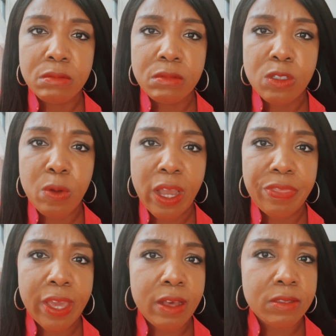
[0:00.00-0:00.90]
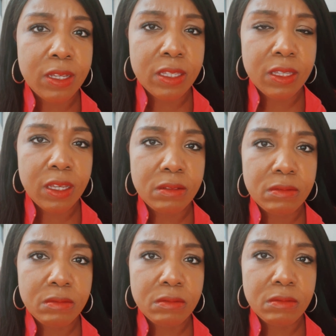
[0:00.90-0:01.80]
to walk out the house like
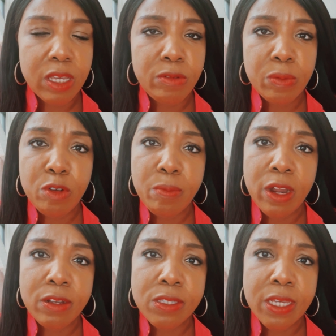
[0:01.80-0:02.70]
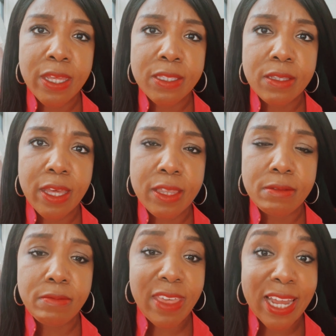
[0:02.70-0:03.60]
that? It really broke my heart seeing that, that,
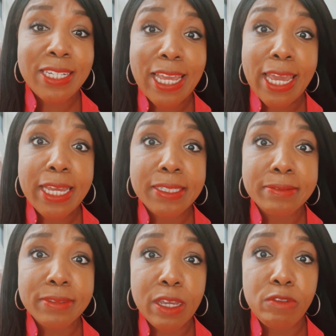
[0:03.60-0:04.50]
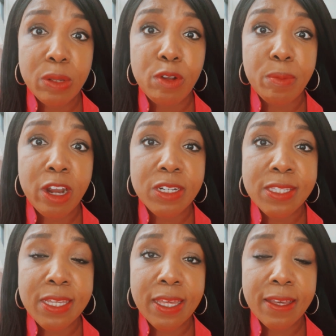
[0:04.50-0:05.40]
that day. It really broke my heart to
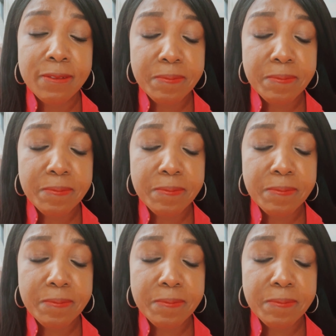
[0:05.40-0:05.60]
see that.